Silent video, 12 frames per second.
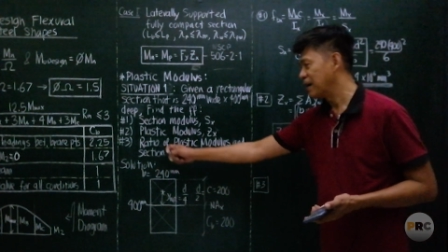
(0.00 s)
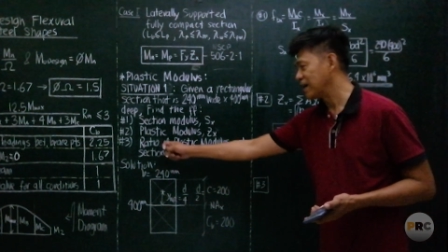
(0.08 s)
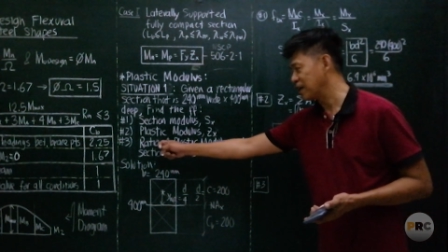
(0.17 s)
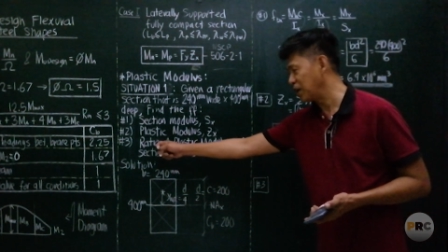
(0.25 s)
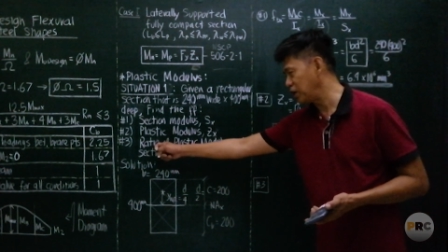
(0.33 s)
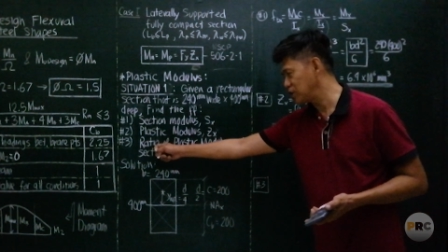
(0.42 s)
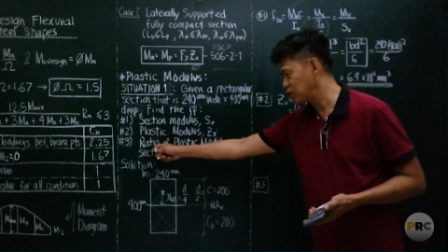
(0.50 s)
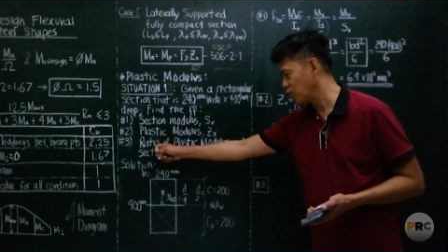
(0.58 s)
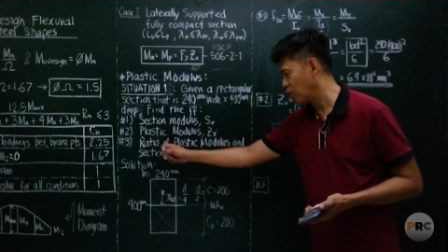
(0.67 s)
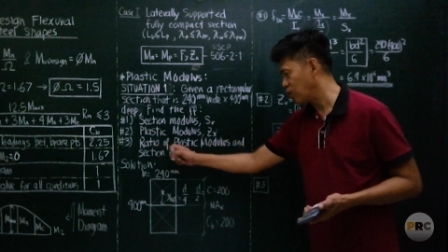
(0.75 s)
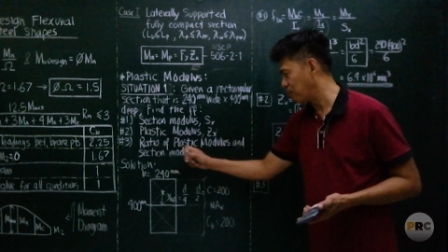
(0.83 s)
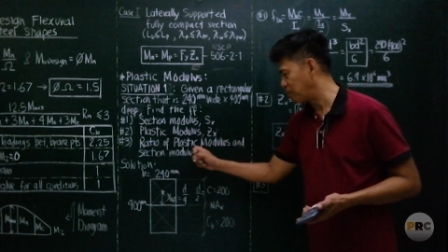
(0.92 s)

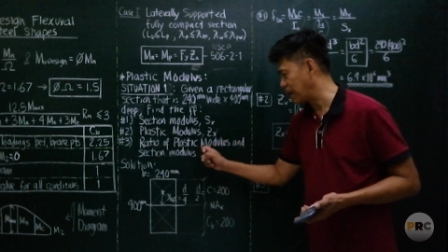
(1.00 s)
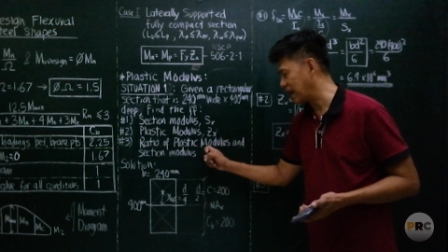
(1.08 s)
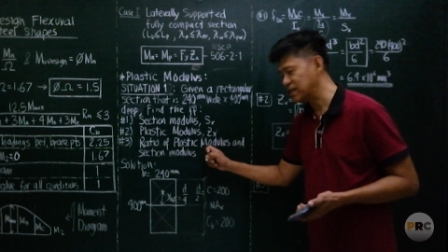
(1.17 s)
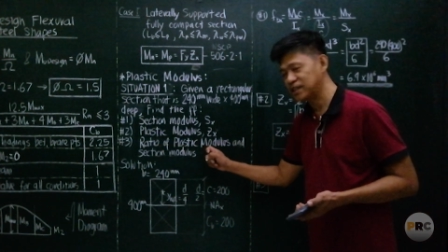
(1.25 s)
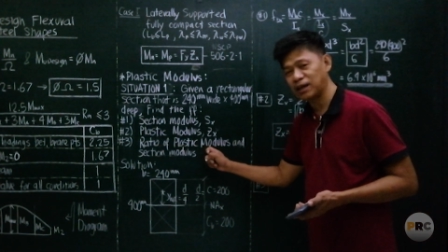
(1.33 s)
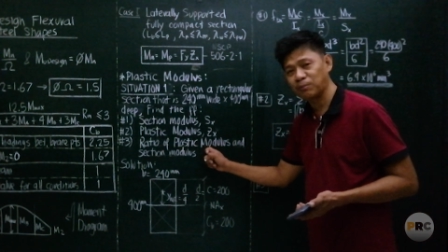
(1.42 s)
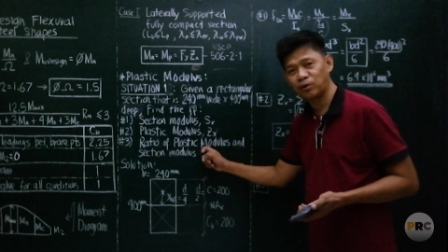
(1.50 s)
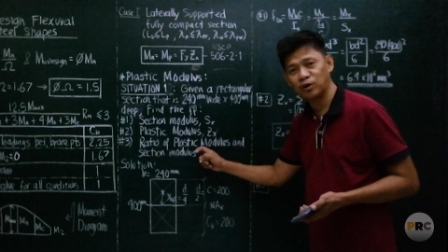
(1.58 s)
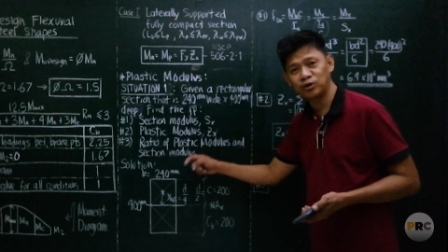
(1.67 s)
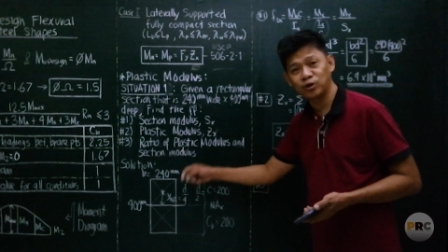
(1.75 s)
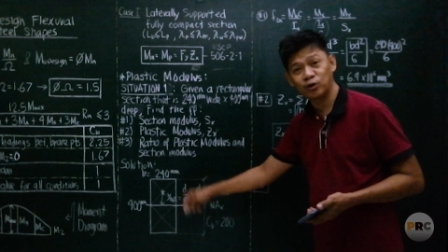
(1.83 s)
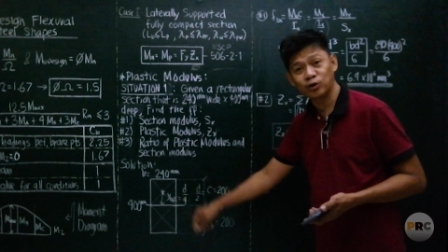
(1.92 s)
ratio of plastic
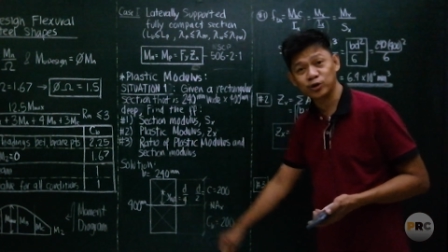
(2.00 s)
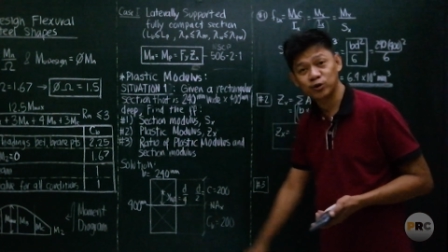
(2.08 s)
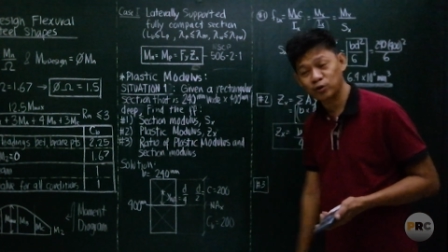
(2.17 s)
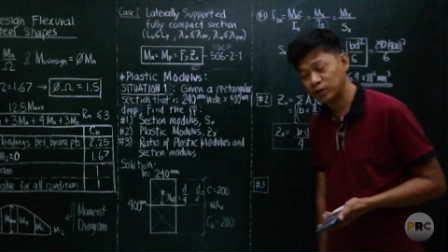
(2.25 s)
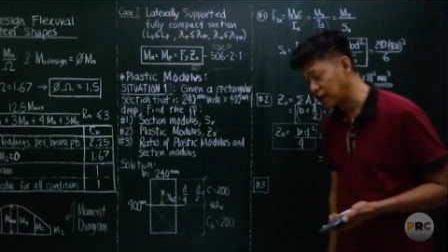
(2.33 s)
modulus to